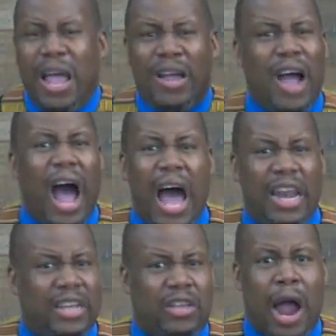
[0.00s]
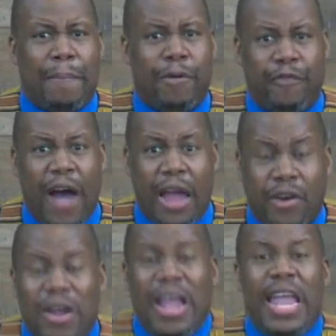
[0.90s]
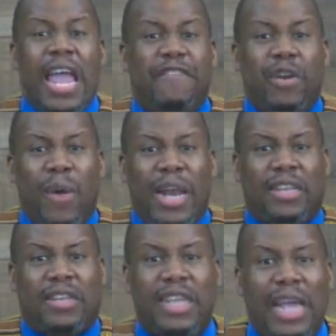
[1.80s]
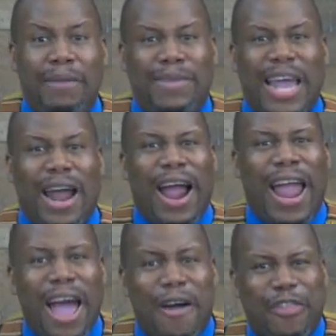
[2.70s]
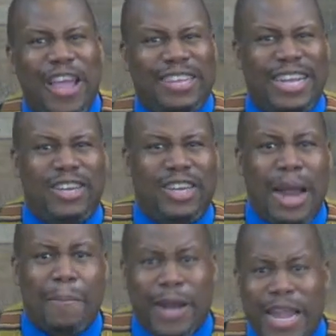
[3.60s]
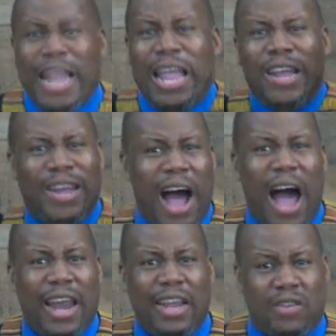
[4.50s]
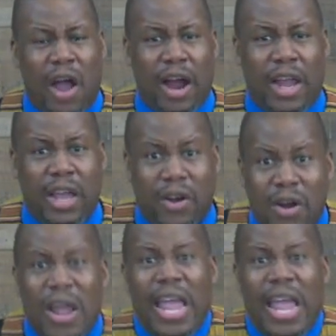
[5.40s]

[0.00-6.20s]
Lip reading: God is our provider. Even when it seems that our health is in jeopardy, God is our healer.